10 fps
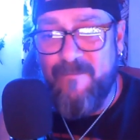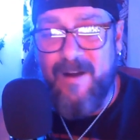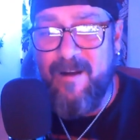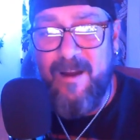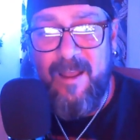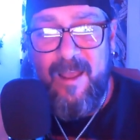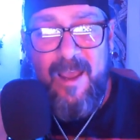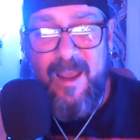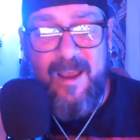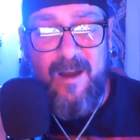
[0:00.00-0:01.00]
very
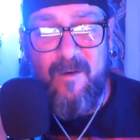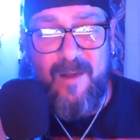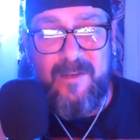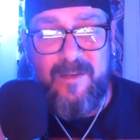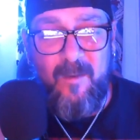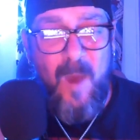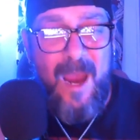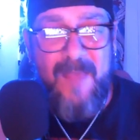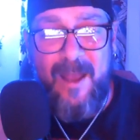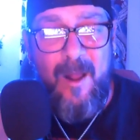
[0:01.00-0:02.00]
interesting
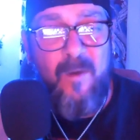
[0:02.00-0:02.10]
way that all